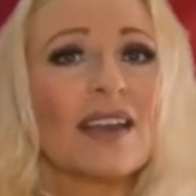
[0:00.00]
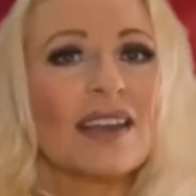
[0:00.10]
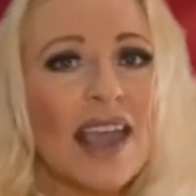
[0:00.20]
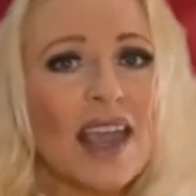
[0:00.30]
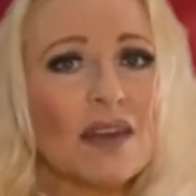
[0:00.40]

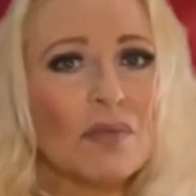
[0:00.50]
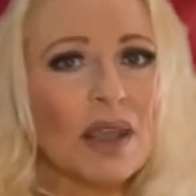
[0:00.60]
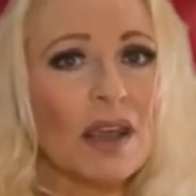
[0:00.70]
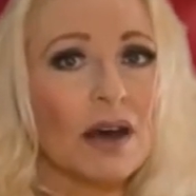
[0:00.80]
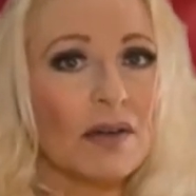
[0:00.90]
can
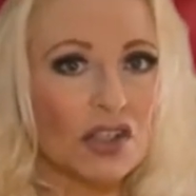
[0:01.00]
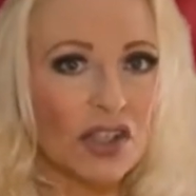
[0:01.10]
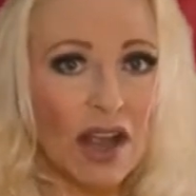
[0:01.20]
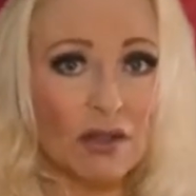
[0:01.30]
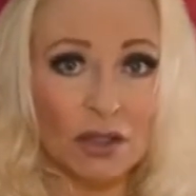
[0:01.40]
be of a
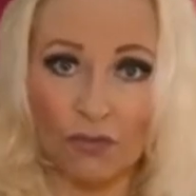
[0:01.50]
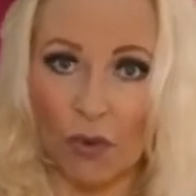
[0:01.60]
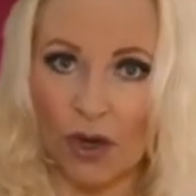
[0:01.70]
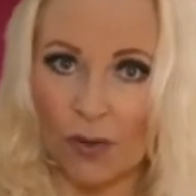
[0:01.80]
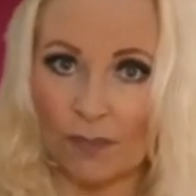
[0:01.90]
challenge
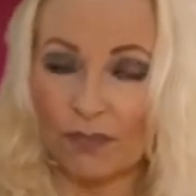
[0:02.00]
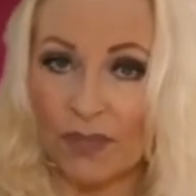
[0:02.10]
for you.